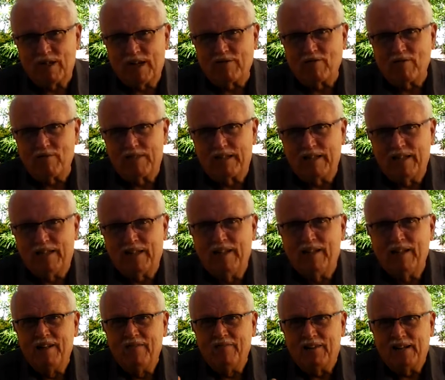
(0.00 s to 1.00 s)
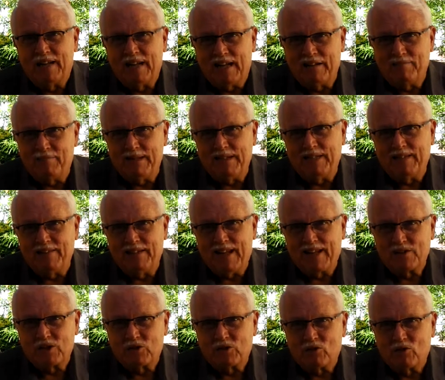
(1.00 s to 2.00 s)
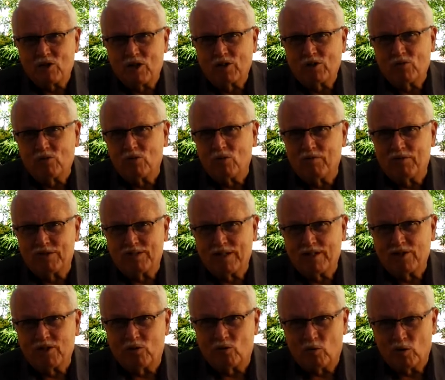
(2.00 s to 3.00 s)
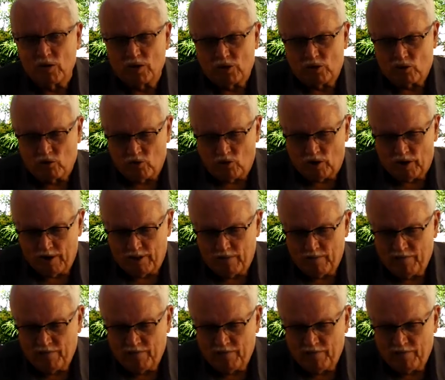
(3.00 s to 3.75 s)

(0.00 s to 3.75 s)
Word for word: Everybody that had been in that structural position were destroyed.